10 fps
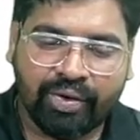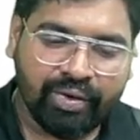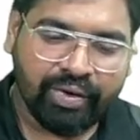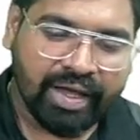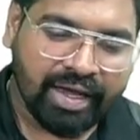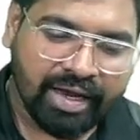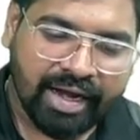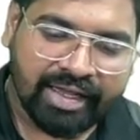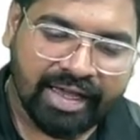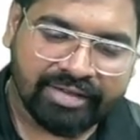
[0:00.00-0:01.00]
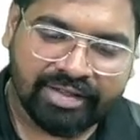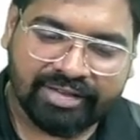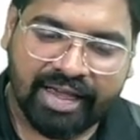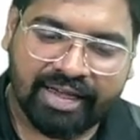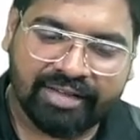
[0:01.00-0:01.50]
Okay,
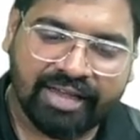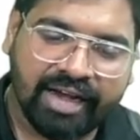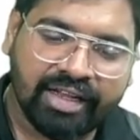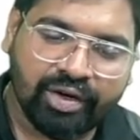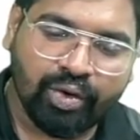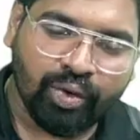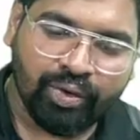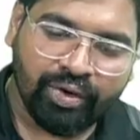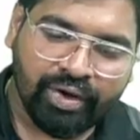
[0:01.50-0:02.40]
anti-SSA is anti-Rho,